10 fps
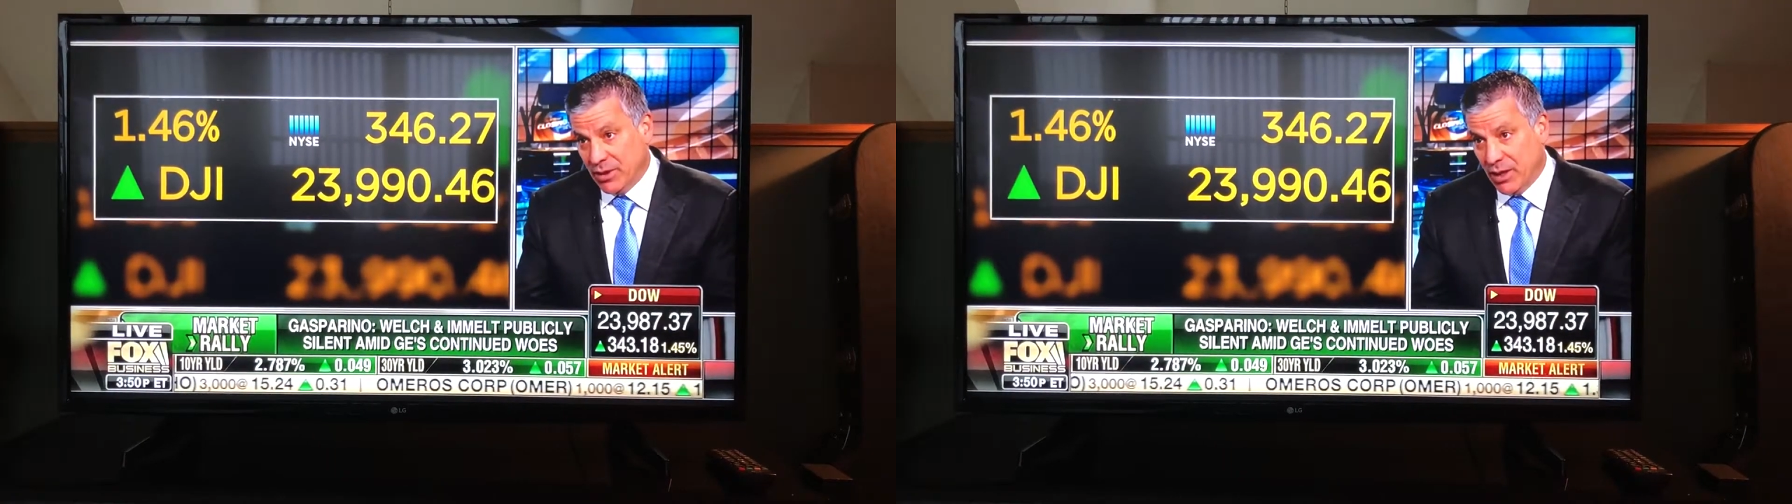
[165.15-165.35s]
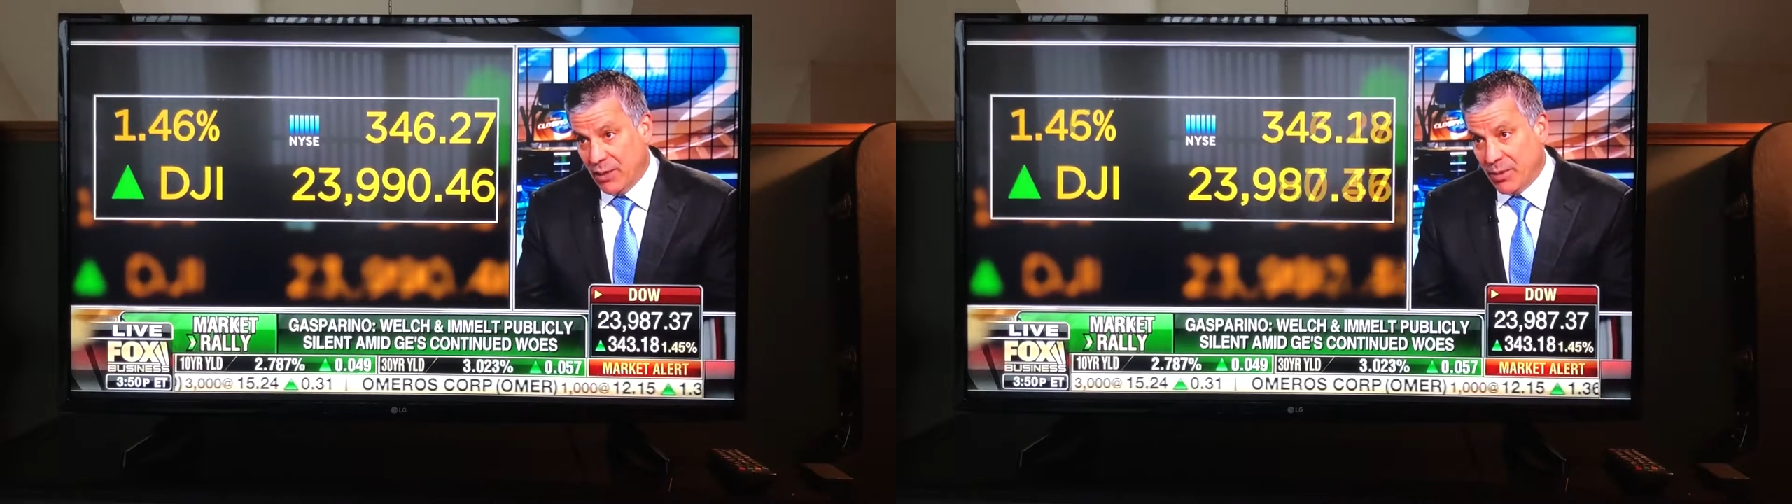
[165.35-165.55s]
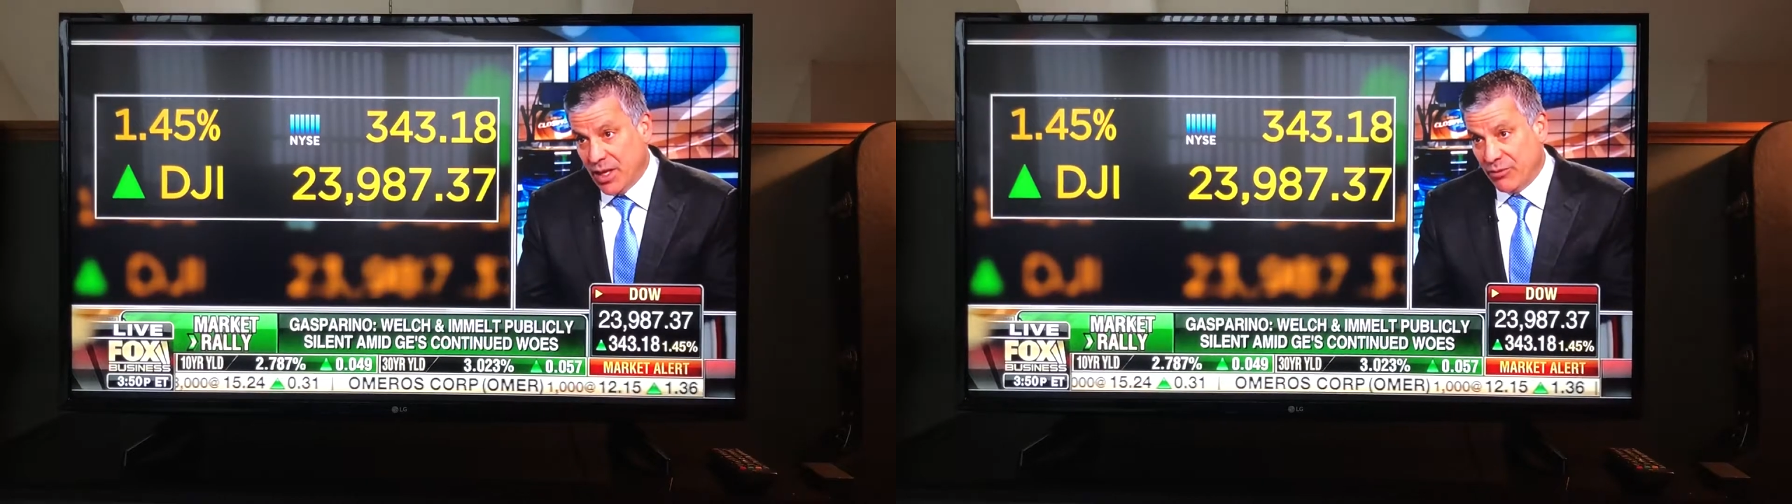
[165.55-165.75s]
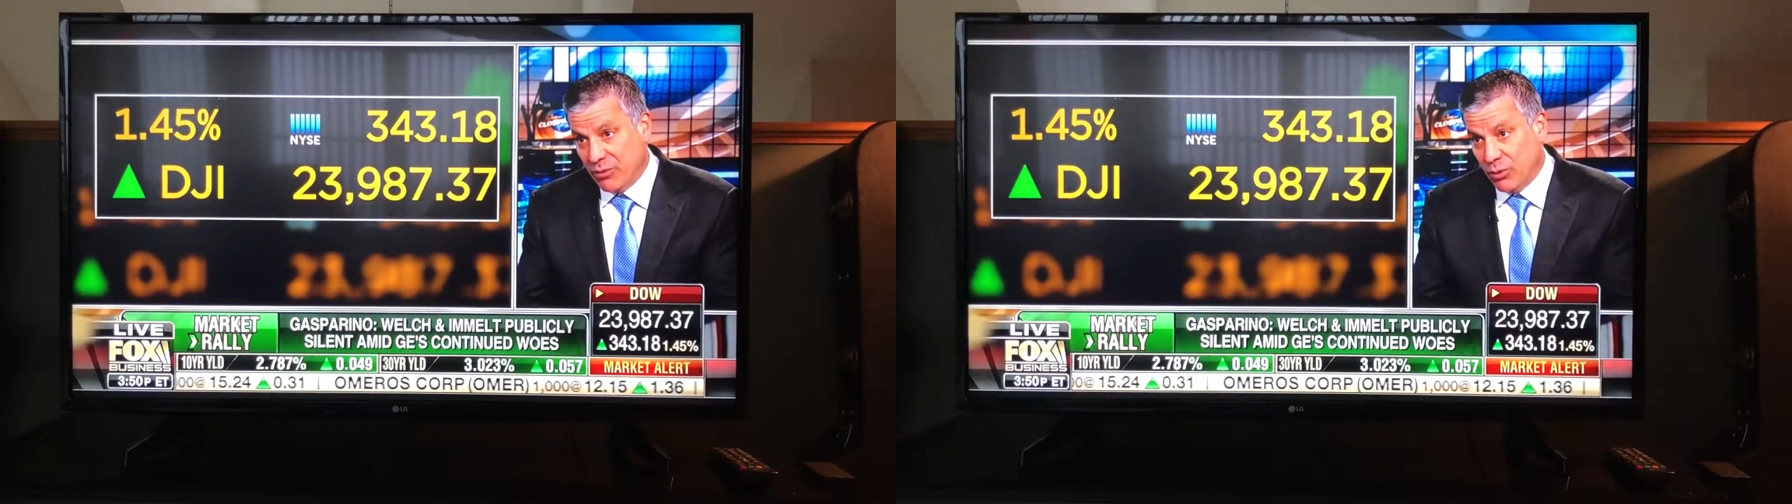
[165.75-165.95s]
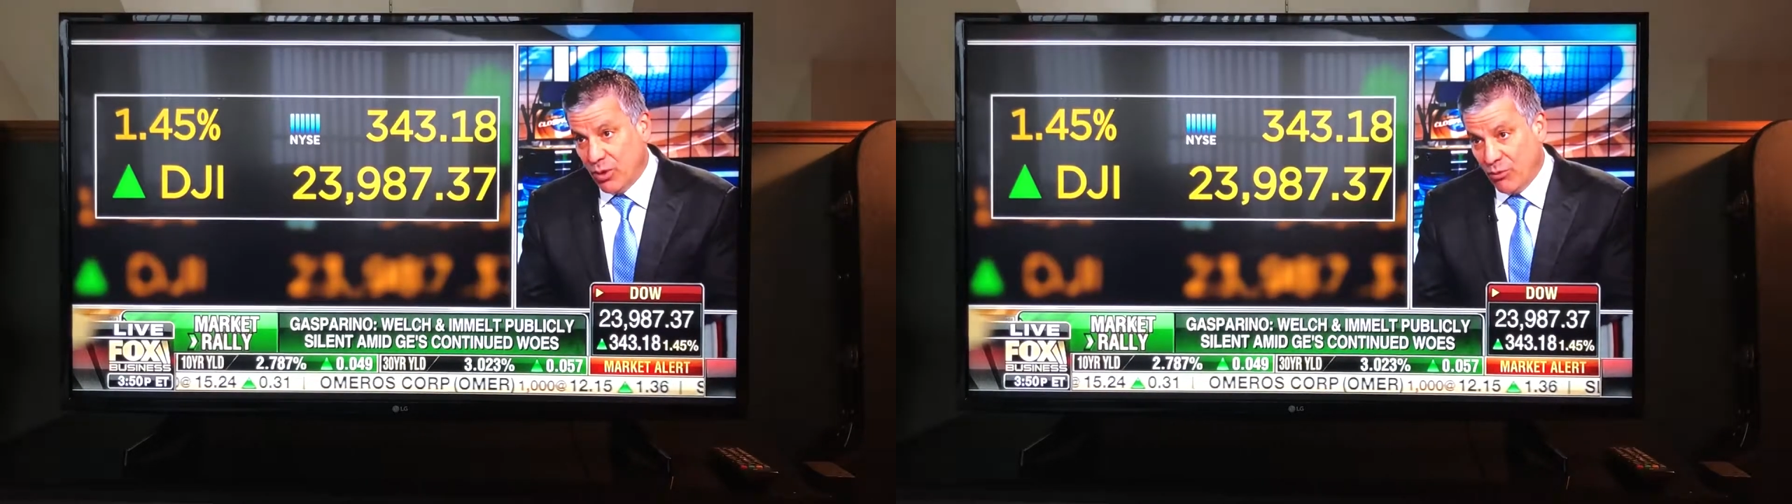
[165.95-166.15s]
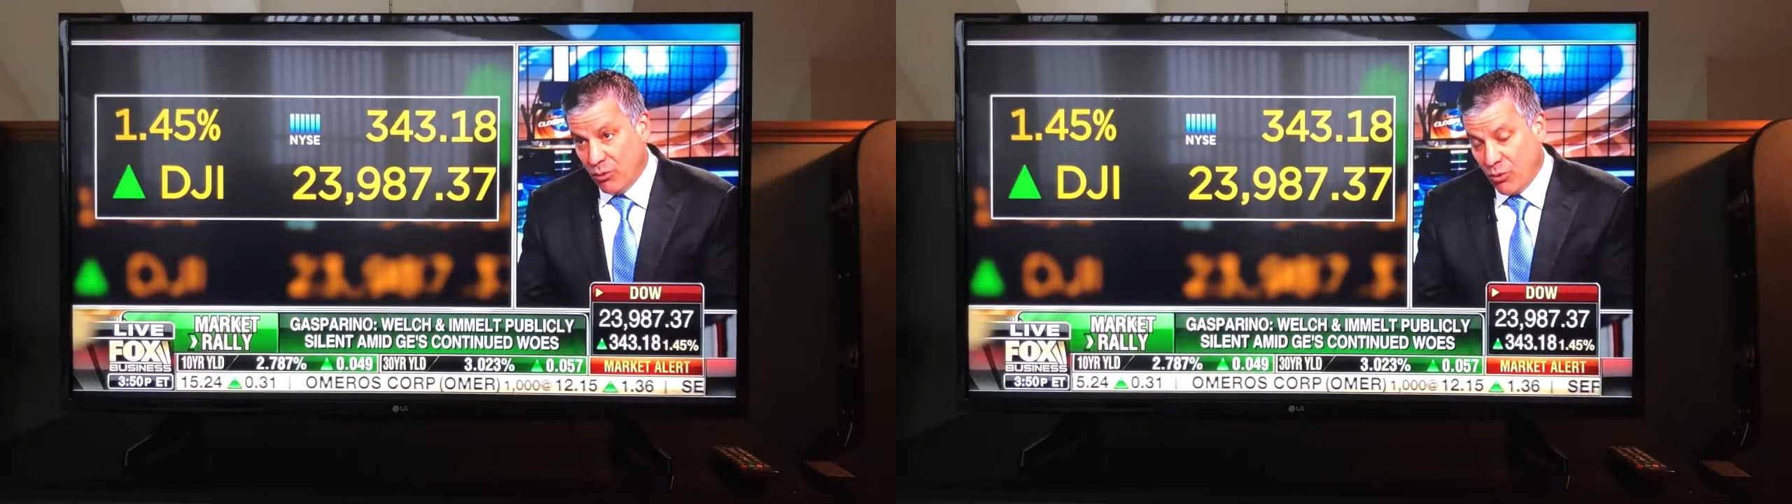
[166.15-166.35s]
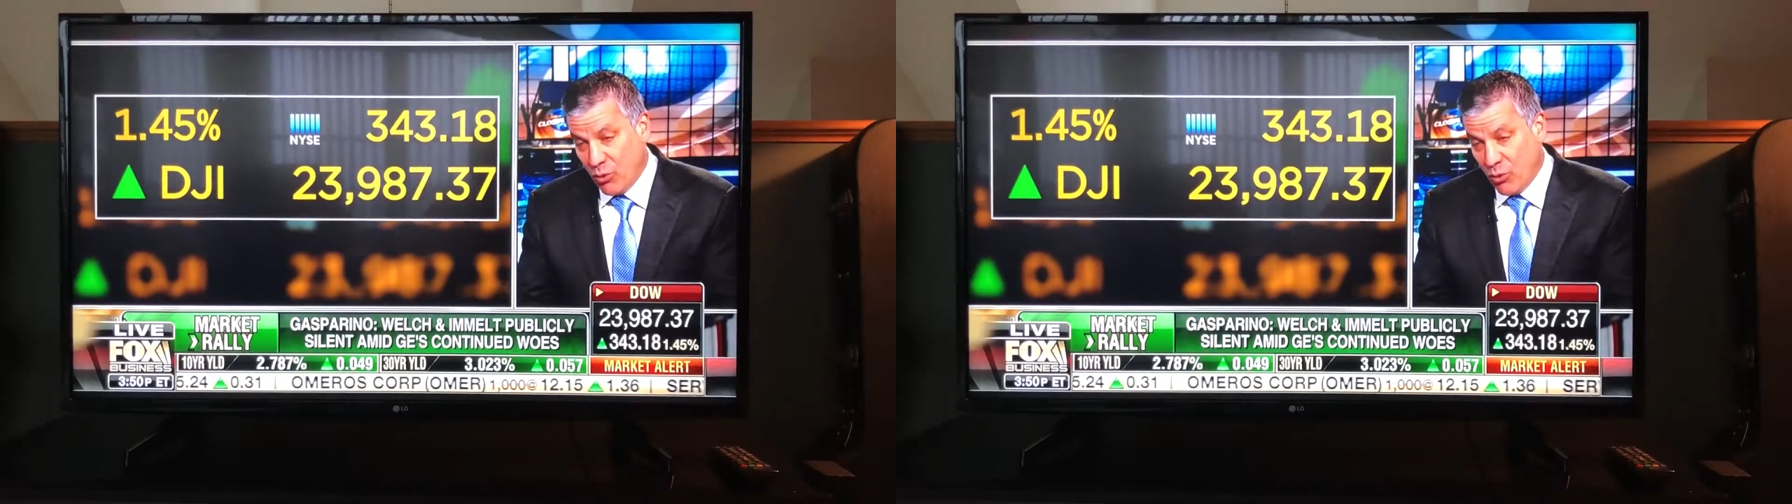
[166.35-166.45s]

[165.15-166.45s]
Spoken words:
on behalf of